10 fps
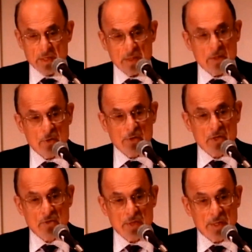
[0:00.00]
I know
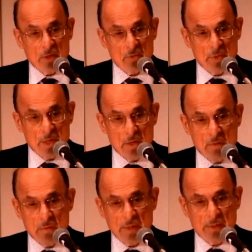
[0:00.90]
things I don't
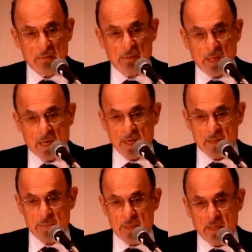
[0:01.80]
know. I don't
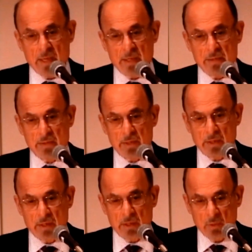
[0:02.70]
hide behind
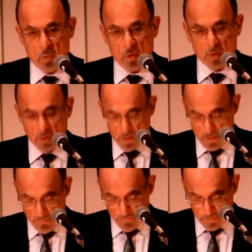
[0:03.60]
a wall
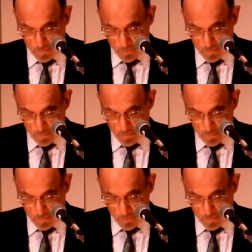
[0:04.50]
of